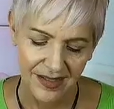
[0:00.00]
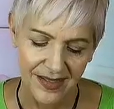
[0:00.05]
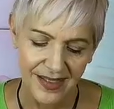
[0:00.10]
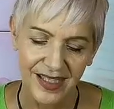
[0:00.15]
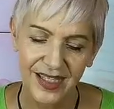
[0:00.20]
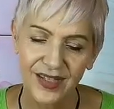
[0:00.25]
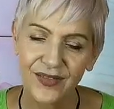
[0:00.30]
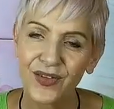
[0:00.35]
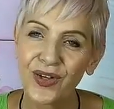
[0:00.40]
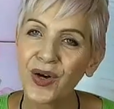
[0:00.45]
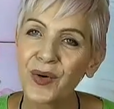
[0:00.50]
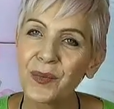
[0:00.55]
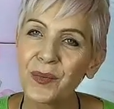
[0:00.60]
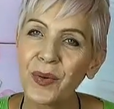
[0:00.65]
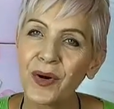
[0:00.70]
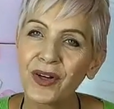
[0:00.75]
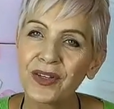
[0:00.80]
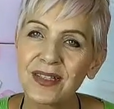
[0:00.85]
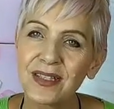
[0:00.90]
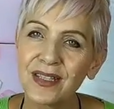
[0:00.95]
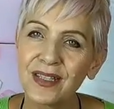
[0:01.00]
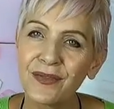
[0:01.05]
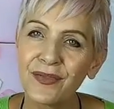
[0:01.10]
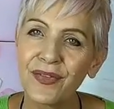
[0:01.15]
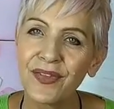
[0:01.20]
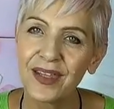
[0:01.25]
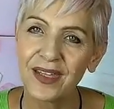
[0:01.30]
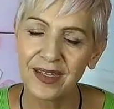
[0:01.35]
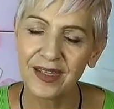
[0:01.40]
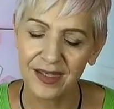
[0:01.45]
You've got positive
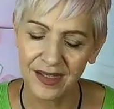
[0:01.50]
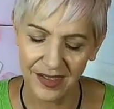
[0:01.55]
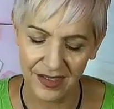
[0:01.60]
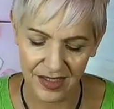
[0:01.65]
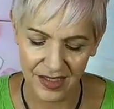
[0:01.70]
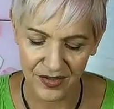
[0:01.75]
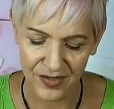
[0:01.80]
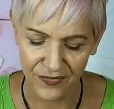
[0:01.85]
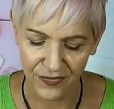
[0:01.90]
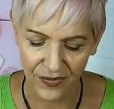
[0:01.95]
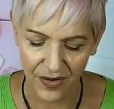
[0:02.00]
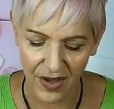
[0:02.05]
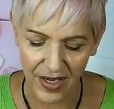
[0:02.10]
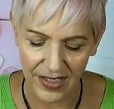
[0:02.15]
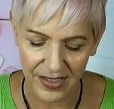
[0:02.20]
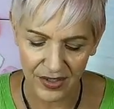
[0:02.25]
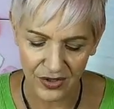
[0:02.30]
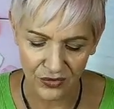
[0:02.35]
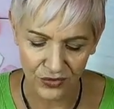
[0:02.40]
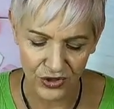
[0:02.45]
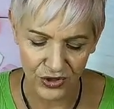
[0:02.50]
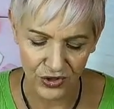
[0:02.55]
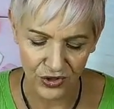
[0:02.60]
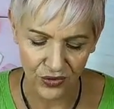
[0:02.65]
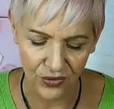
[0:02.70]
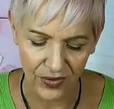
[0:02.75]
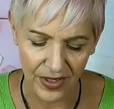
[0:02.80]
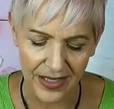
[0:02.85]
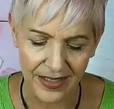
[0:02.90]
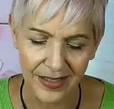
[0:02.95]
thinking is vital to
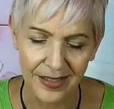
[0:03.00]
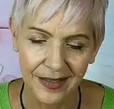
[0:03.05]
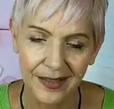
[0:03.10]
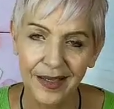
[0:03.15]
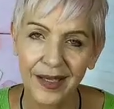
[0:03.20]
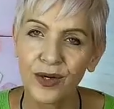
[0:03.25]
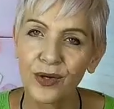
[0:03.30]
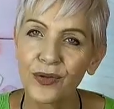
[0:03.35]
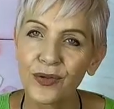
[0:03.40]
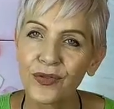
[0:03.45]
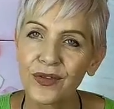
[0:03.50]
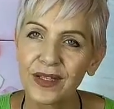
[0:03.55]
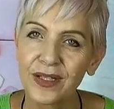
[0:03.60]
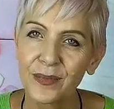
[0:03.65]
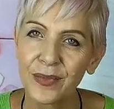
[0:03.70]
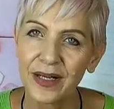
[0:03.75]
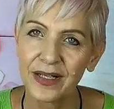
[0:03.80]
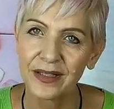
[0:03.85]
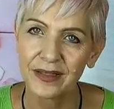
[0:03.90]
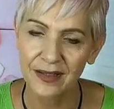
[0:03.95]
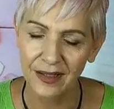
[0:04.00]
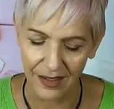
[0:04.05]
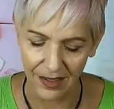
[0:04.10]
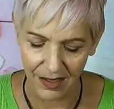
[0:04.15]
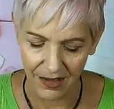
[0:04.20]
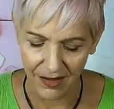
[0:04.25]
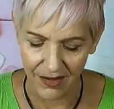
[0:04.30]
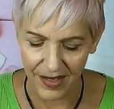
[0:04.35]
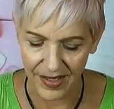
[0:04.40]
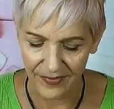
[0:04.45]
creating a healthy and abundant
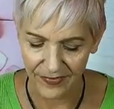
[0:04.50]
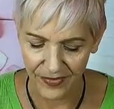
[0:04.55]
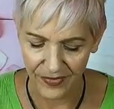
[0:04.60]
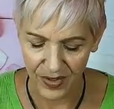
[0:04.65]
life.